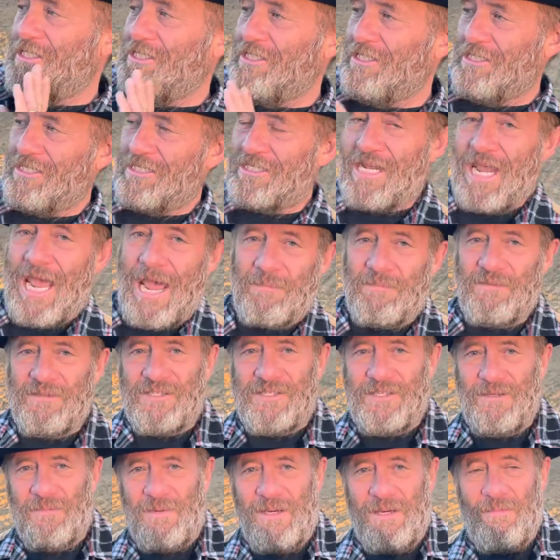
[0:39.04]
just happens
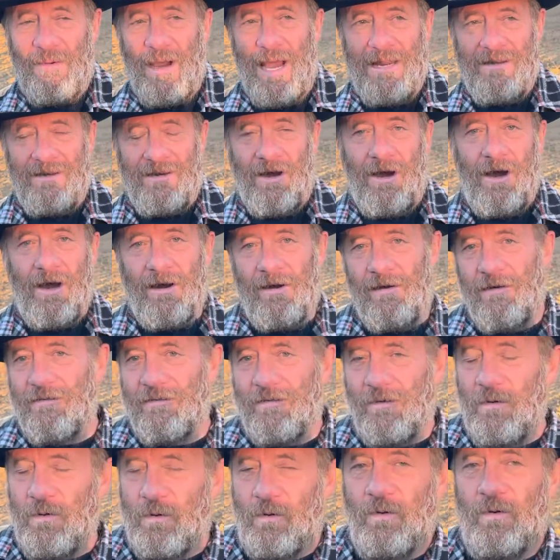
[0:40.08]
to be my daughter
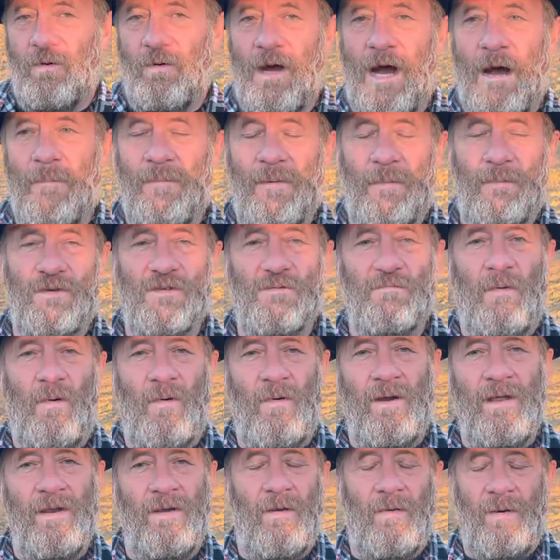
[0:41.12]
who grew up and was
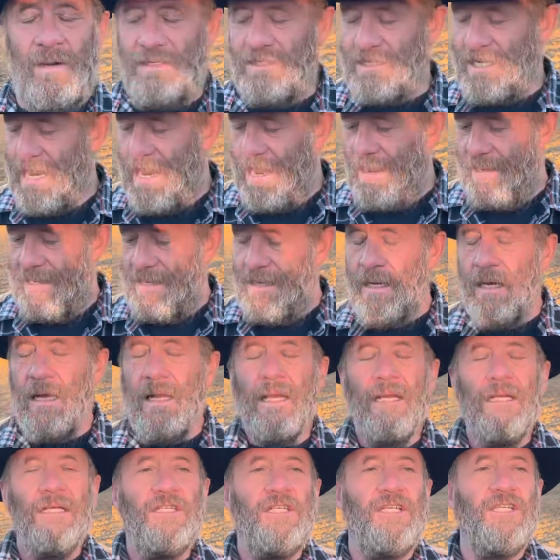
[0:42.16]
born in Orange County.
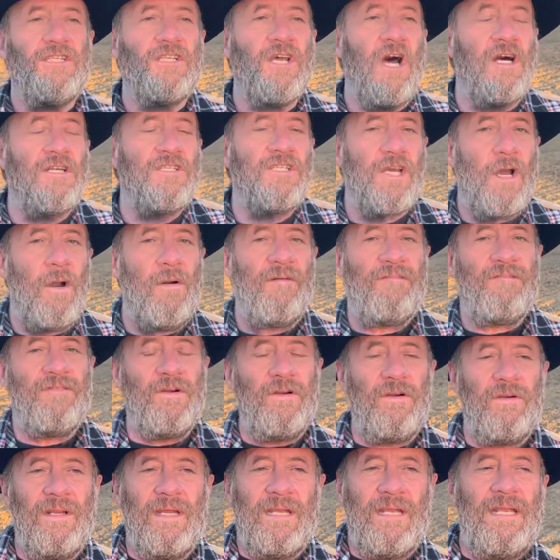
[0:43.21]
She's also a
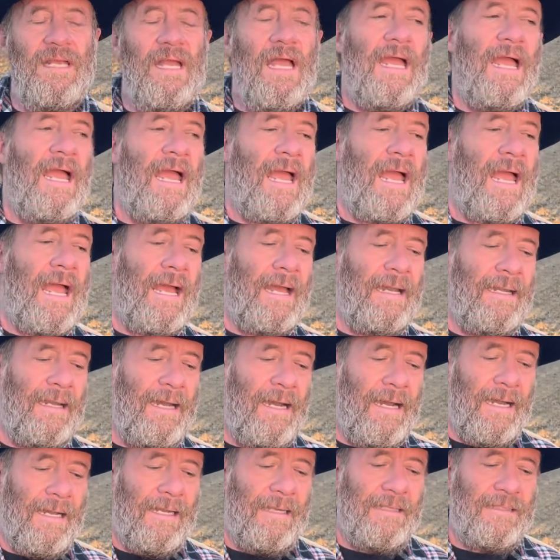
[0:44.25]
foodie,
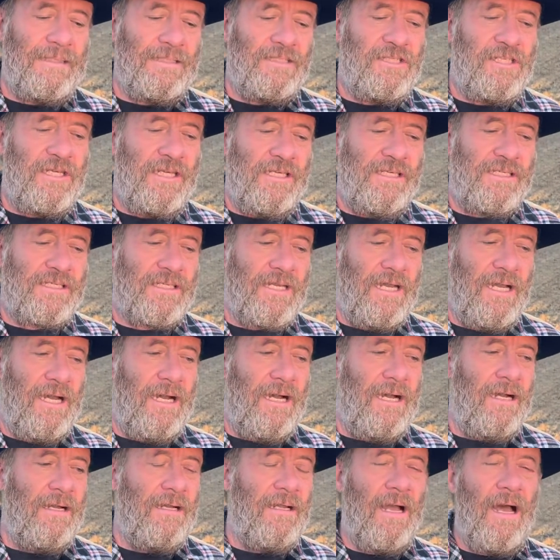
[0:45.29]
and she's
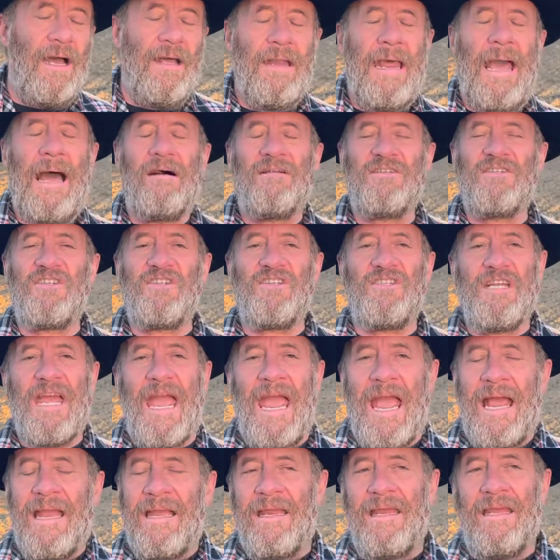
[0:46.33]
an
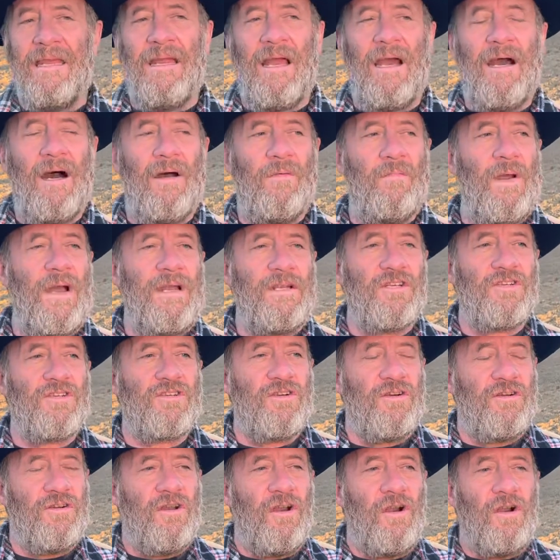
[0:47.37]
outstanding
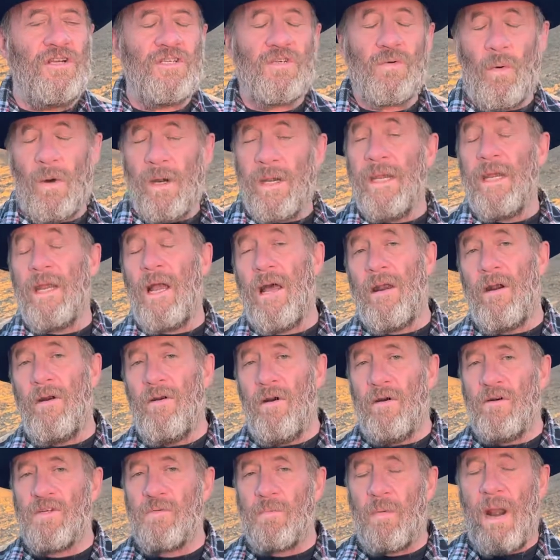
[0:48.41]
registered nurse working on her
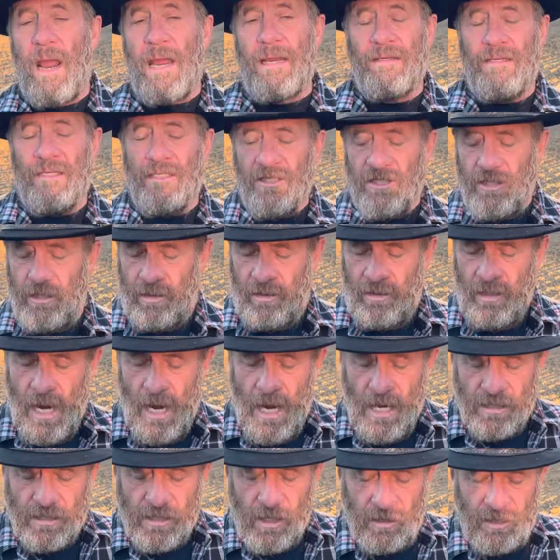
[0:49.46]
nurse practitioner.
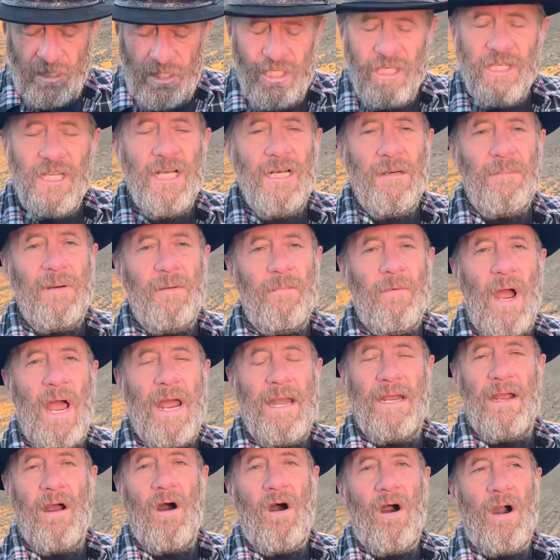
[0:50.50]
So she's going to be
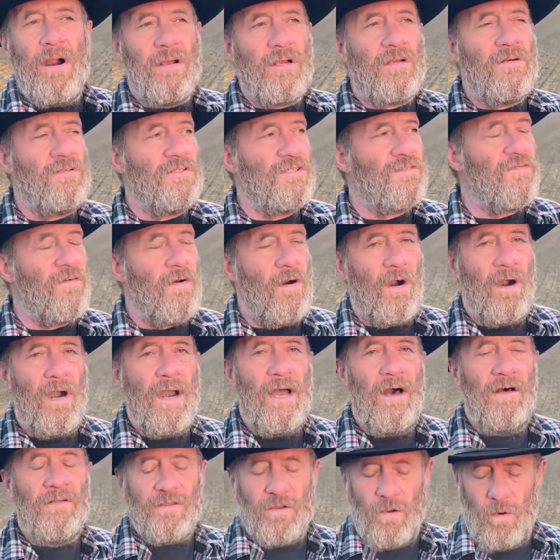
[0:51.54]
writing articles for our
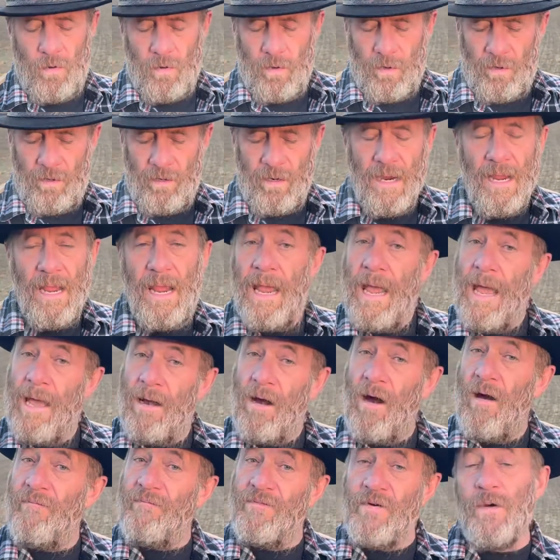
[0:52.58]
Health Corner and
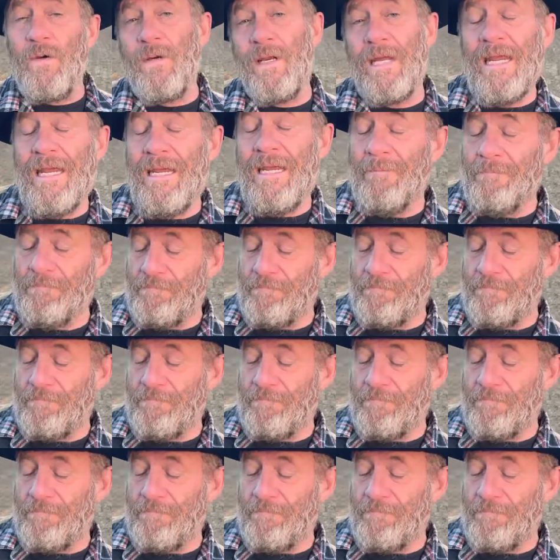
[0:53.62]
our foodie